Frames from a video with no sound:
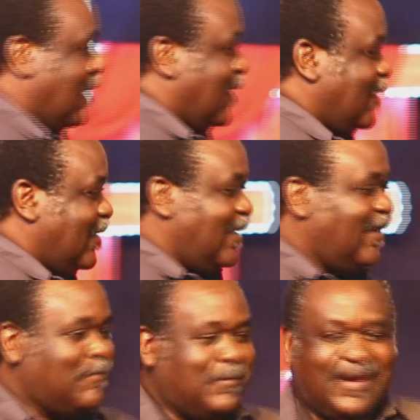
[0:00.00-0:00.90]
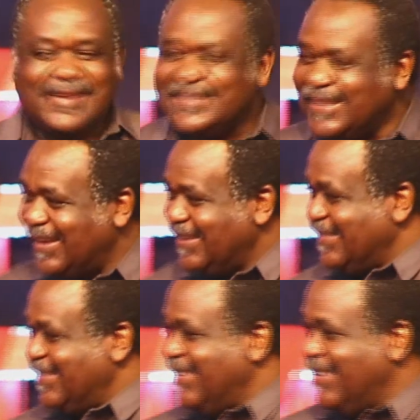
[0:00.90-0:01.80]
And my son,
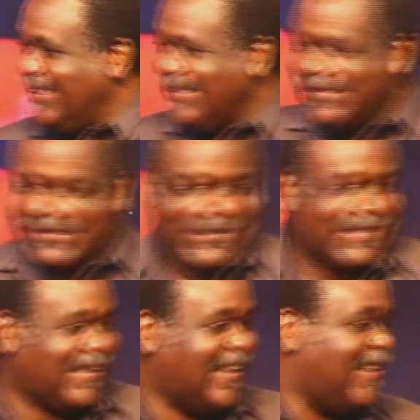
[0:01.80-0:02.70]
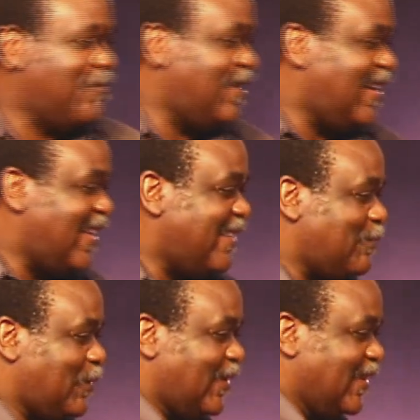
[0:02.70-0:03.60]
Josiah, my last
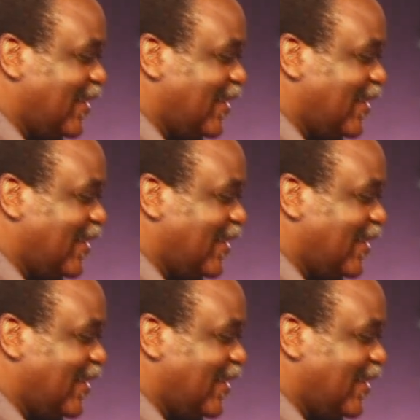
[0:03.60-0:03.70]
born,